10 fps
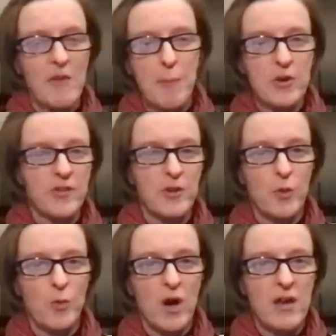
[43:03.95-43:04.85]
a personal
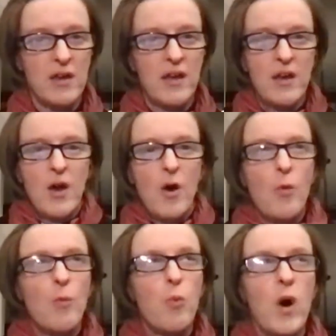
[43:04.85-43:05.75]
one.
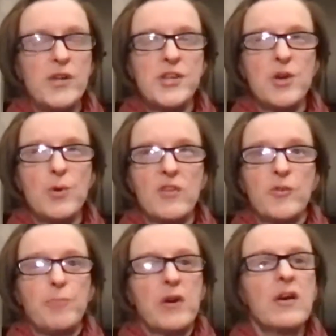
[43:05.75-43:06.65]
What do you
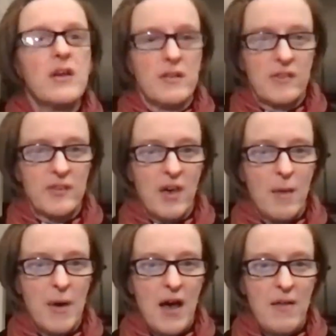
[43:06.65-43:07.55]
experience,
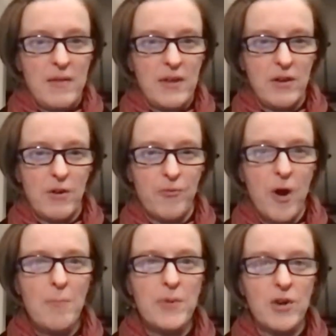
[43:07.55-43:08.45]

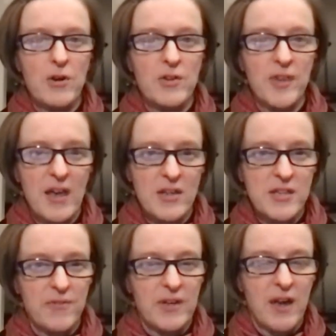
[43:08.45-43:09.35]
from your
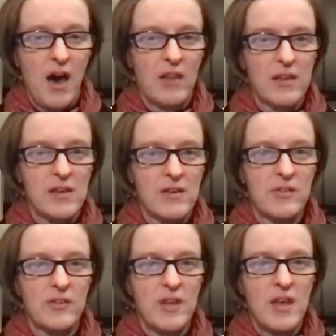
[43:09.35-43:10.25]
scientific colleagues
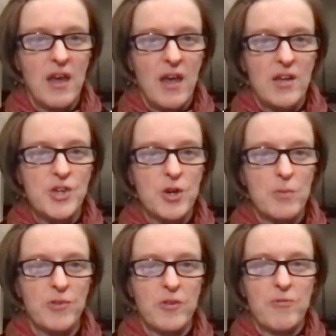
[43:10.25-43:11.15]
in
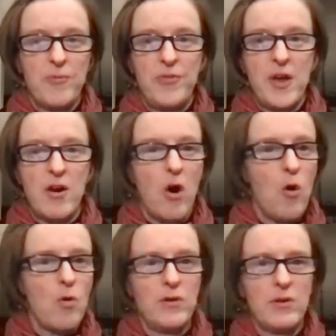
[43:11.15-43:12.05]
terms of their
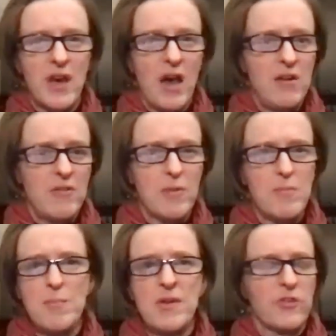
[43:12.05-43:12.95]
own kind of
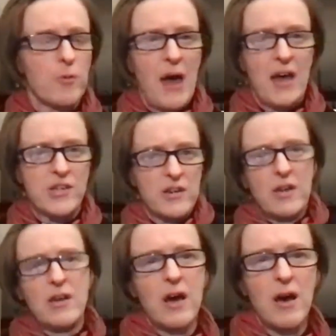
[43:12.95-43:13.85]
commitments or passion
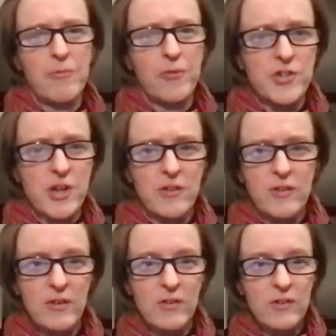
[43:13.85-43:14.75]
for
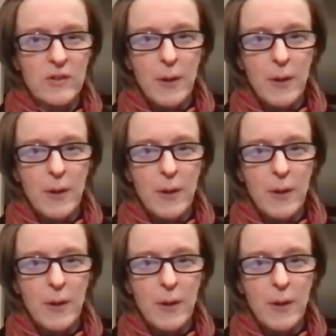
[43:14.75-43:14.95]
justice?